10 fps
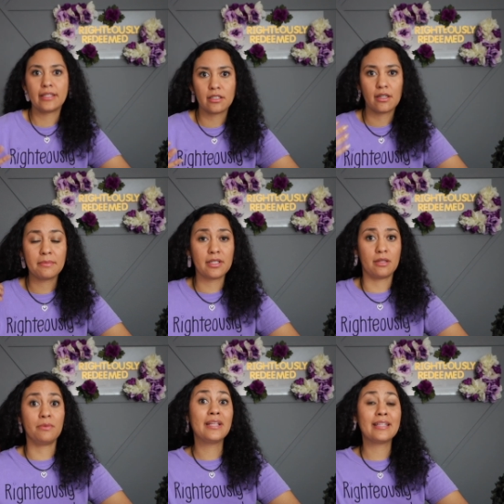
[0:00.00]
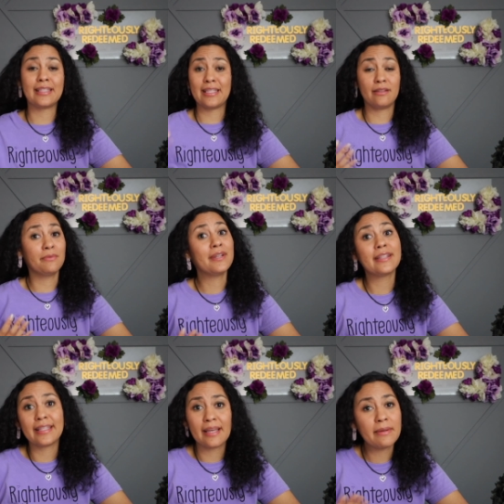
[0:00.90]
I mean, I really,
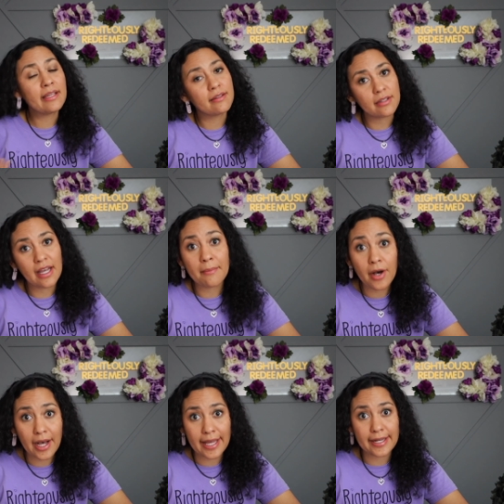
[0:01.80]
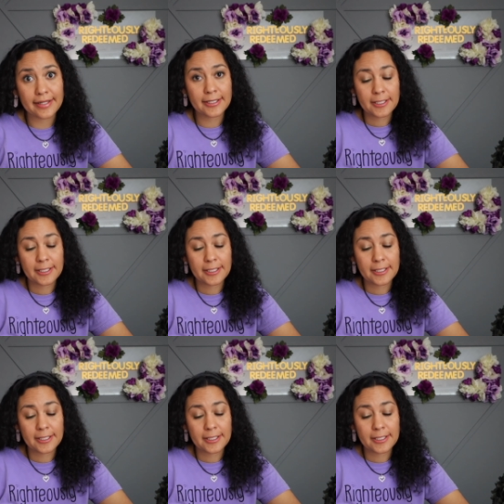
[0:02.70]
really, I mean, come on.